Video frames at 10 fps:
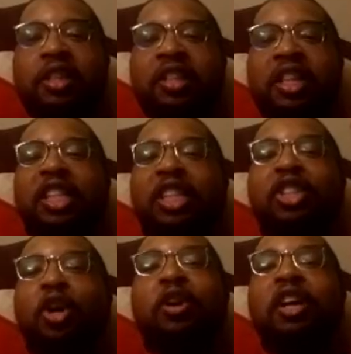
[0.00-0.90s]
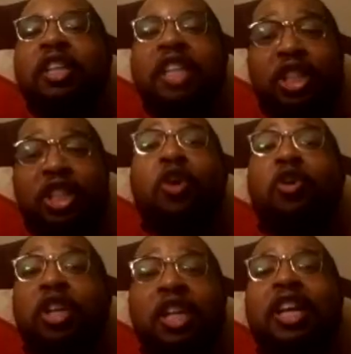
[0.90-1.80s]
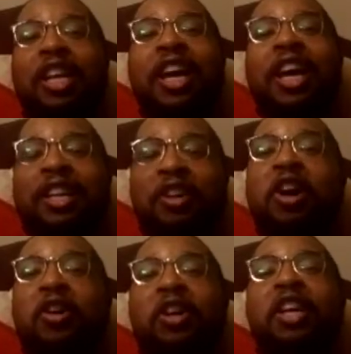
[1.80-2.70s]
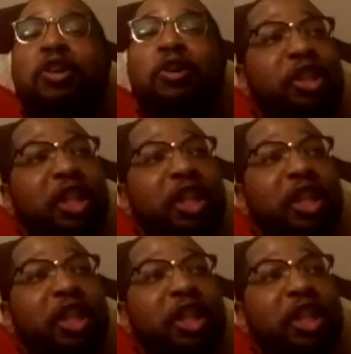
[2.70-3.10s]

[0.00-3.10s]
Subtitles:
They just show the, you know, you'll see